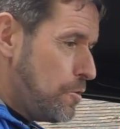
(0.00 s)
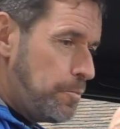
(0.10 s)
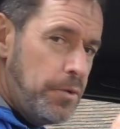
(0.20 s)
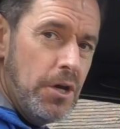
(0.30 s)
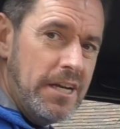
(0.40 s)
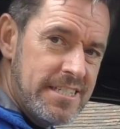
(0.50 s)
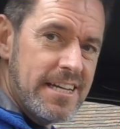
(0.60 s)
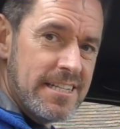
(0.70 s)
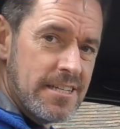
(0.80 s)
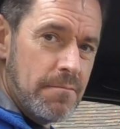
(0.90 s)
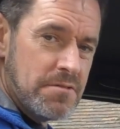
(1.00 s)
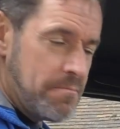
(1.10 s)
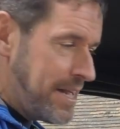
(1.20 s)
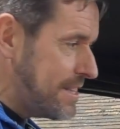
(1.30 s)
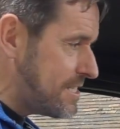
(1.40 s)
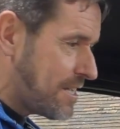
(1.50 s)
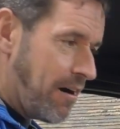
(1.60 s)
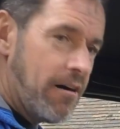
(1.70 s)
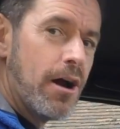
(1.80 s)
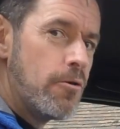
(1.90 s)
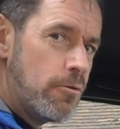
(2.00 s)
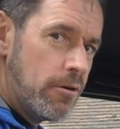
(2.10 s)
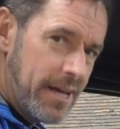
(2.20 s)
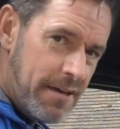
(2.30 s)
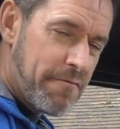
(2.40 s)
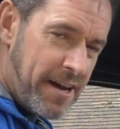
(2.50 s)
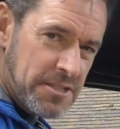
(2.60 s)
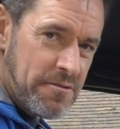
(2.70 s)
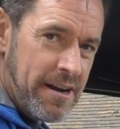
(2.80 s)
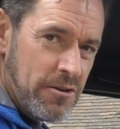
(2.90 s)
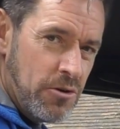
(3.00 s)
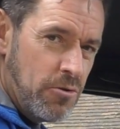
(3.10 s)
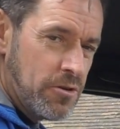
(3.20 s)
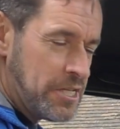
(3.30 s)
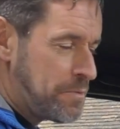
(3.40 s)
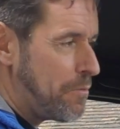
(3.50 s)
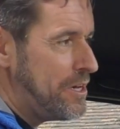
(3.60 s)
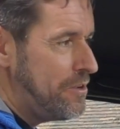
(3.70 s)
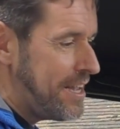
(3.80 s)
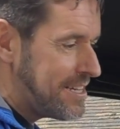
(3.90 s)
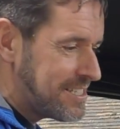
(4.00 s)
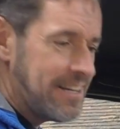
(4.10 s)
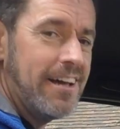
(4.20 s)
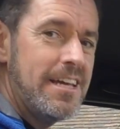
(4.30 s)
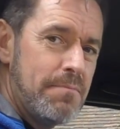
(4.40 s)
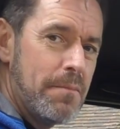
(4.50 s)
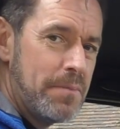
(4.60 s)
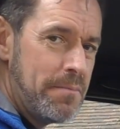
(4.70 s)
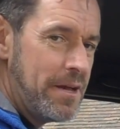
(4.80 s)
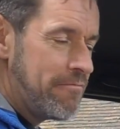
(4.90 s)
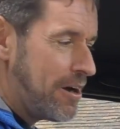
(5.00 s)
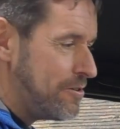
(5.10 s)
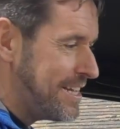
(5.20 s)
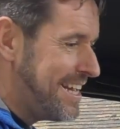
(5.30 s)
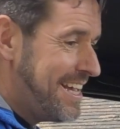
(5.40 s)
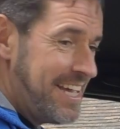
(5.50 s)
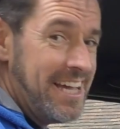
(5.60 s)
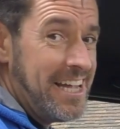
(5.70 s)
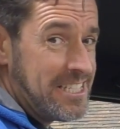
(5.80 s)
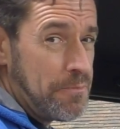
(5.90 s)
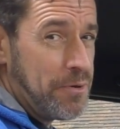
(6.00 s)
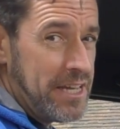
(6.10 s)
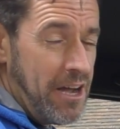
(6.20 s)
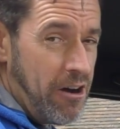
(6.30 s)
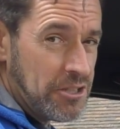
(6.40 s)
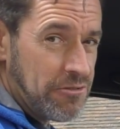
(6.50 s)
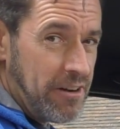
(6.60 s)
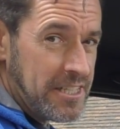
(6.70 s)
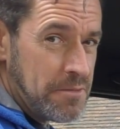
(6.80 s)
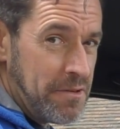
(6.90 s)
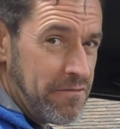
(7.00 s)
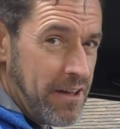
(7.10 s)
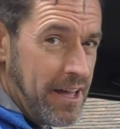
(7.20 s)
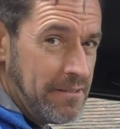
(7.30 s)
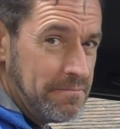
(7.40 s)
Purely set up to make this car go really fast around corners, but when you get a slightly bumpy B road, it's a pretty harsh ride, to be fair.